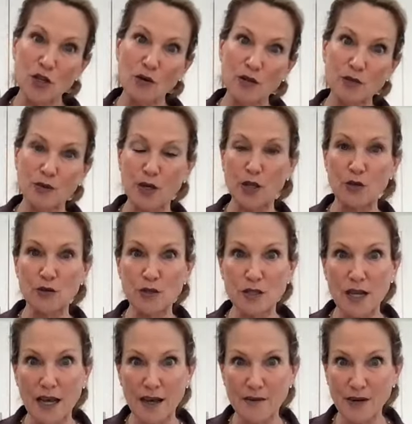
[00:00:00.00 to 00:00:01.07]
So it's one of
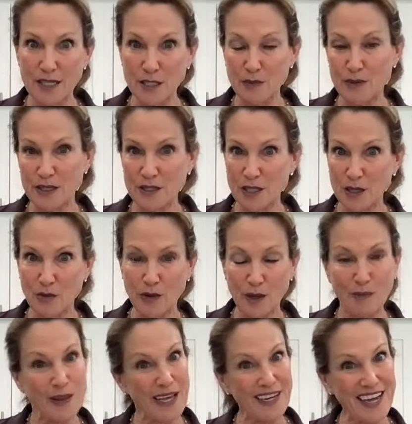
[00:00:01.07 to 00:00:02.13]
those uh, recipes that you want
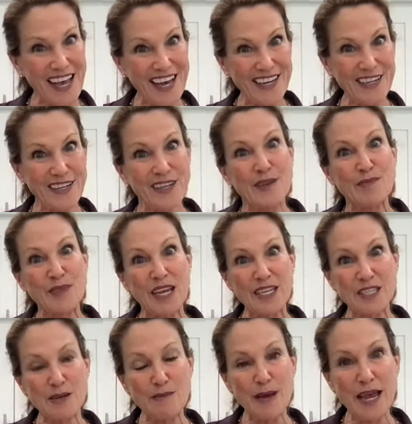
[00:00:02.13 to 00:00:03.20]
to plan ahead
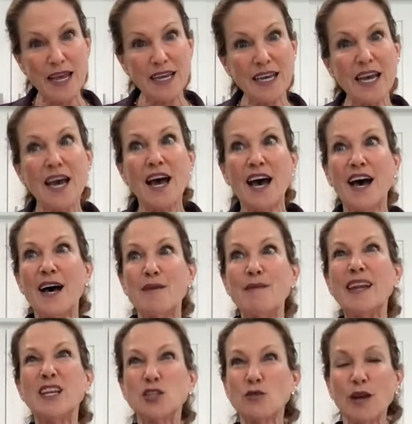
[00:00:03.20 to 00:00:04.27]
to make. Um,
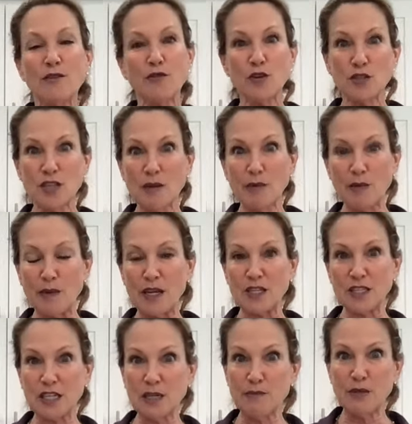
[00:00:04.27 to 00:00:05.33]
and it's great for summer because it